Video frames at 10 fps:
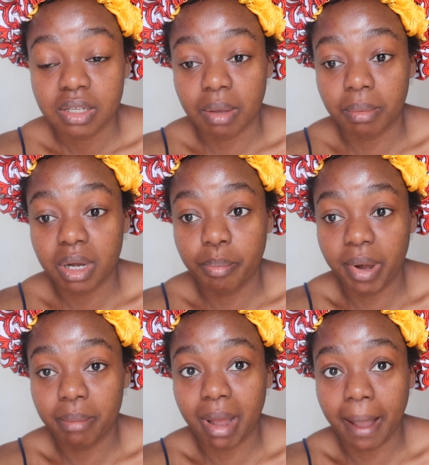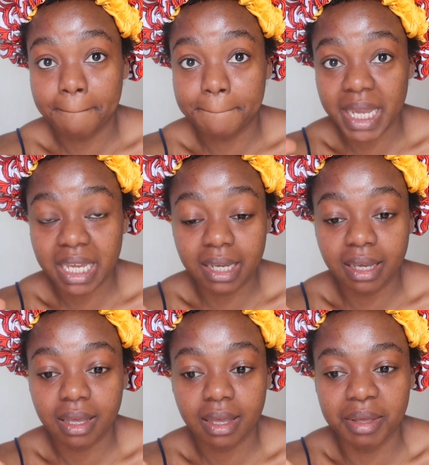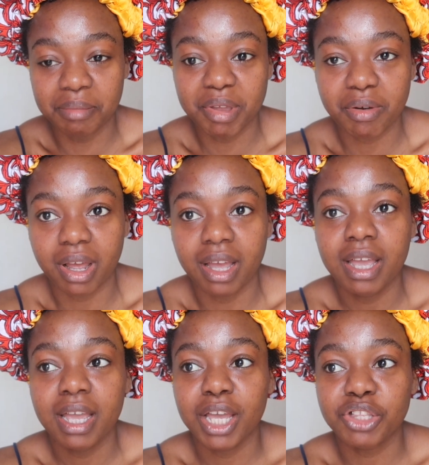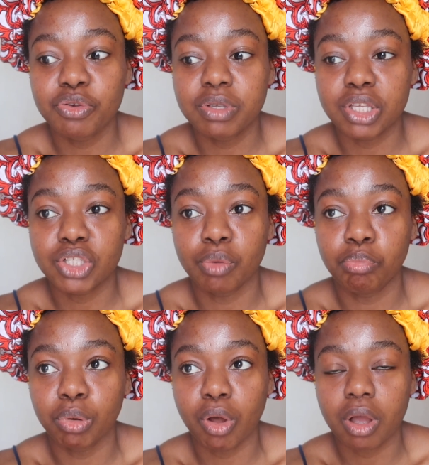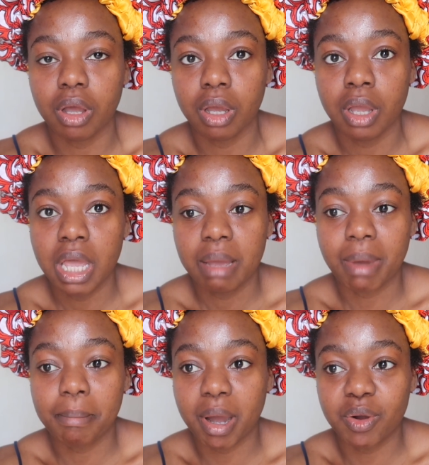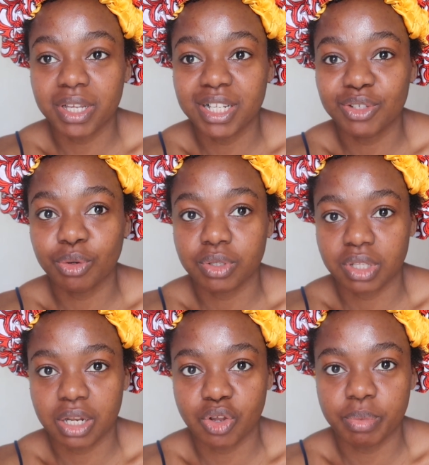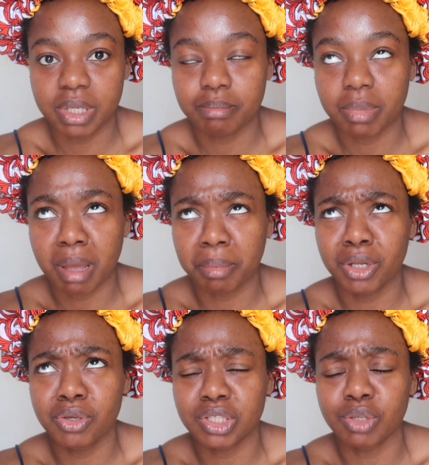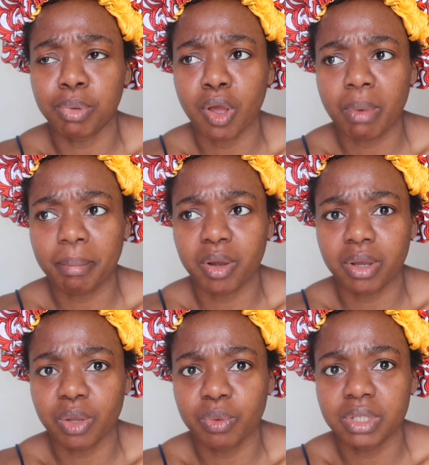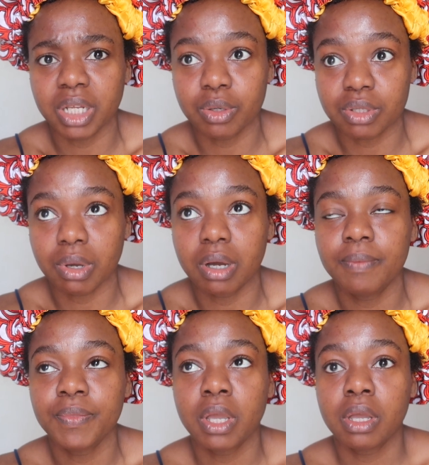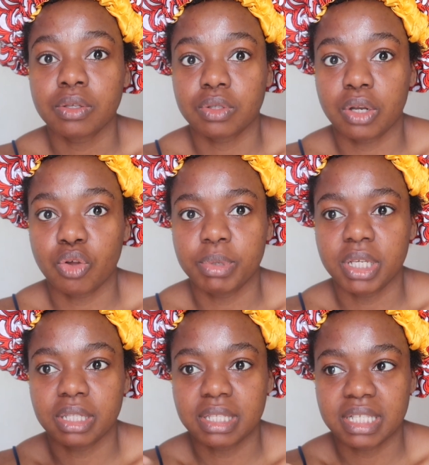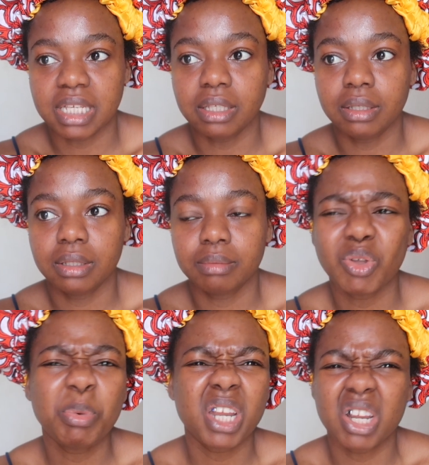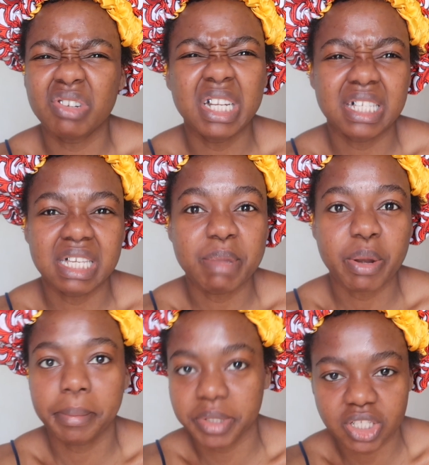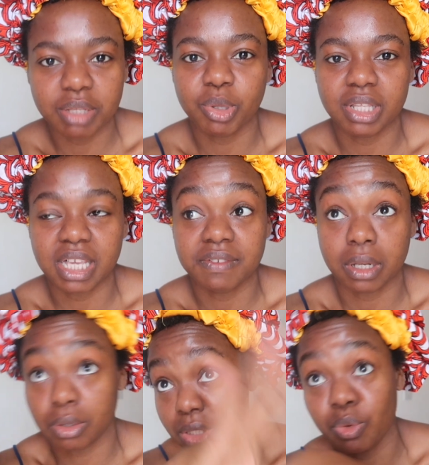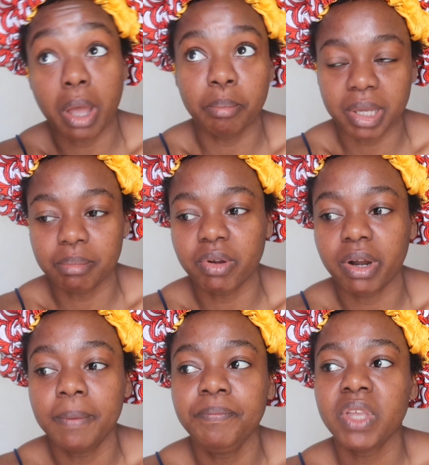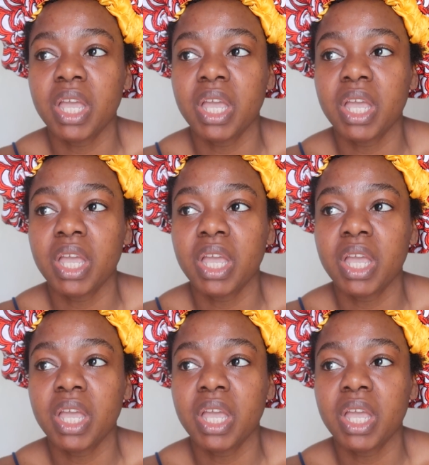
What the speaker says: So I'm going to bring my big mirror and use it to block my balcony door so that I'm going to use it to block my balcony window as well, so that nobody can really see me anyway, but just to be on the safe side because it's quite a big mirror.